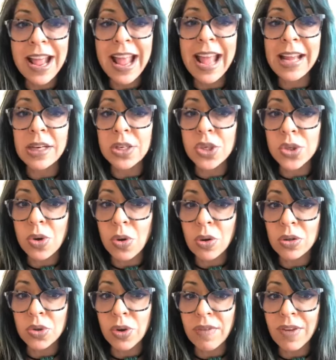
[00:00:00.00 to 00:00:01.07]
and
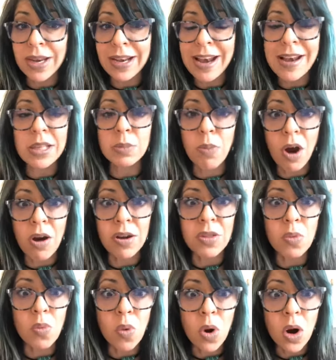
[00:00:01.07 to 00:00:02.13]
soul-driven and is part of the
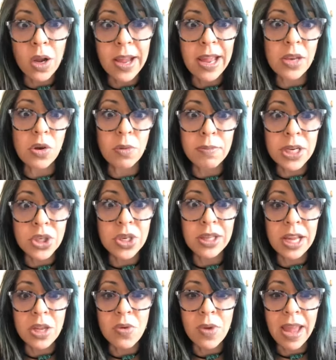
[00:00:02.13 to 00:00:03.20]
work and your mission
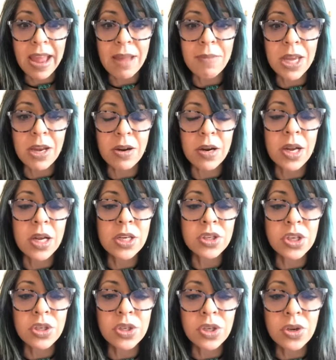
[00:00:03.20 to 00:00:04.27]
that you came here
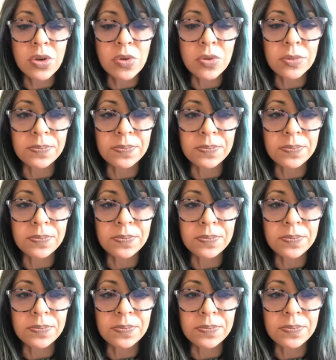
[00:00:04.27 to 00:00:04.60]
to do.